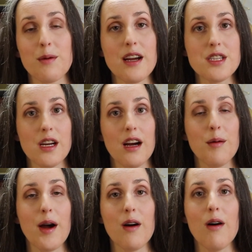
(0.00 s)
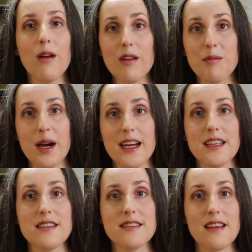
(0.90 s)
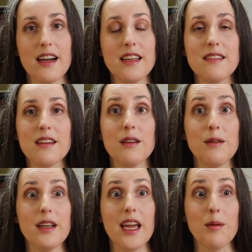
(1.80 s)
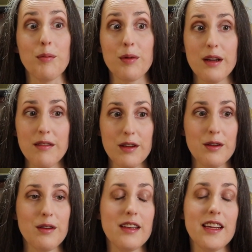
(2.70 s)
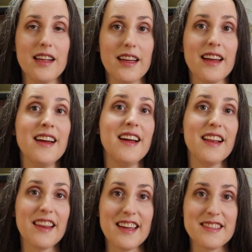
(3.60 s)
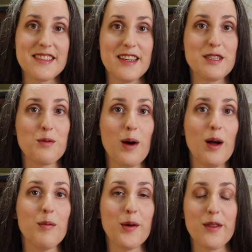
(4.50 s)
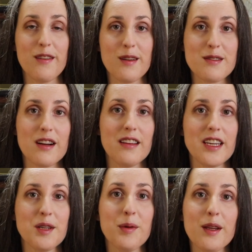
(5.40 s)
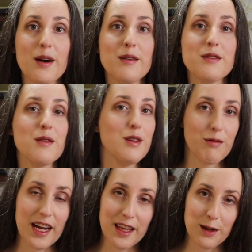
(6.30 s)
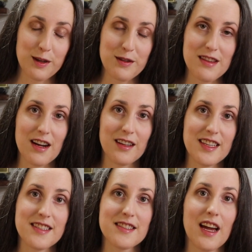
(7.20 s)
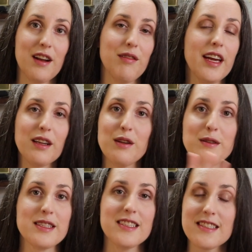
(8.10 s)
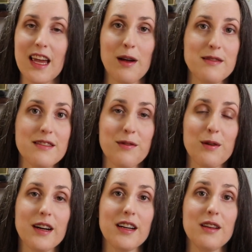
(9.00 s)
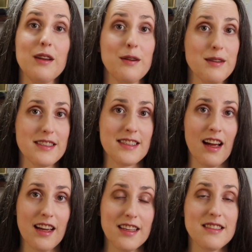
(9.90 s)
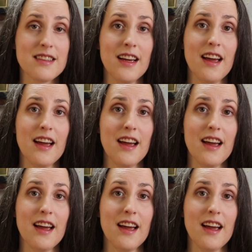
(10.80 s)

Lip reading: where I share about all of my designs, including a preview knitting list as well. Both of those are linked below. So the regular newsletter list is kind of like news and discounts for new designs.